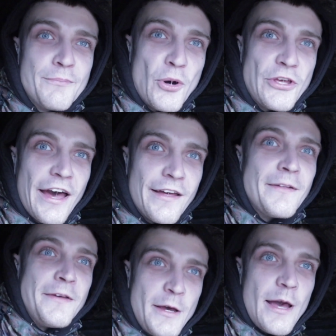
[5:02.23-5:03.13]
But yeah,
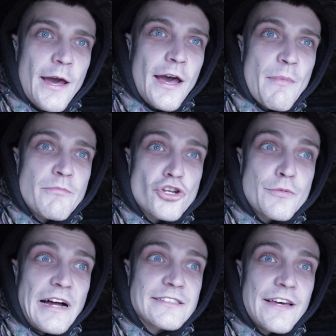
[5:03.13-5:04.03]
um, I'm just
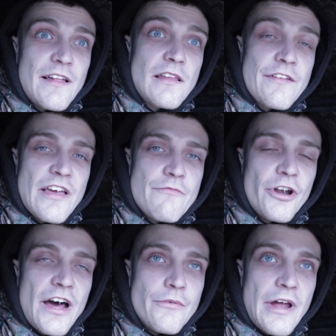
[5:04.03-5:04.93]
about to get that left hand
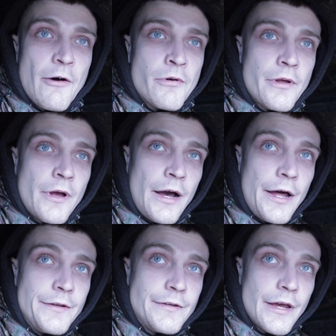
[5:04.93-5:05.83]
rod out now,
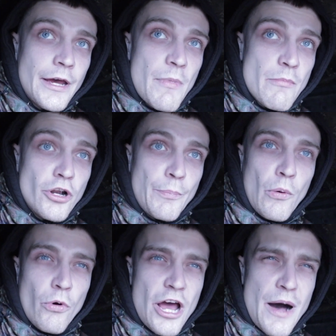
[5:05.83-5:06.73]
and um, I'm going to
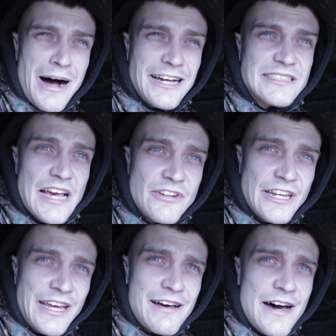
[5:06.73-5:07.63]
put one at about
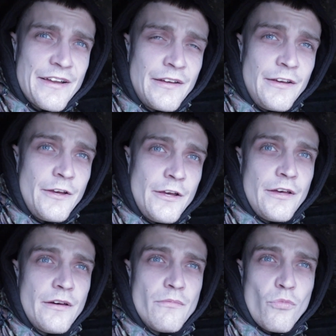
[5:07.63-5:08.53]
seventy yard,
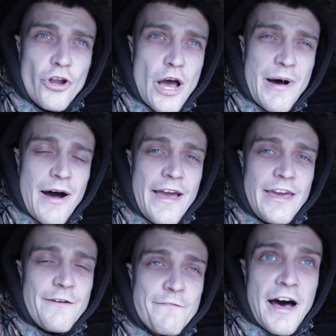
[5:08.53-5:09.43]
one at about
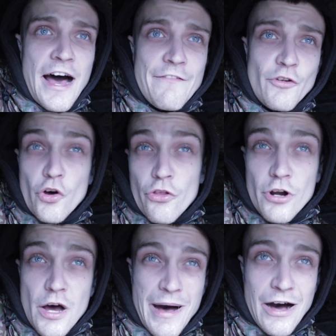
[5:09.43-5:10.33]
eighty-five, and other
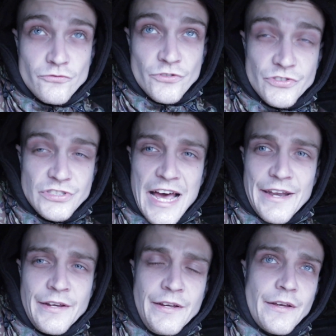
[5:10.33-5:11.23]
at about one hundred and
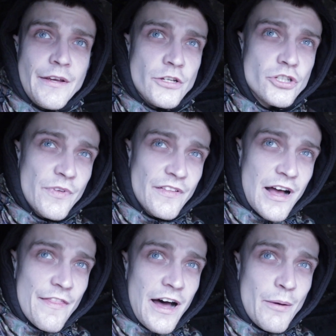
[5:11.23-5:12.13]
ten, something
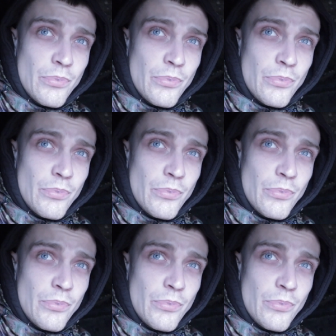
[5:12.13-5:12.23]
like that.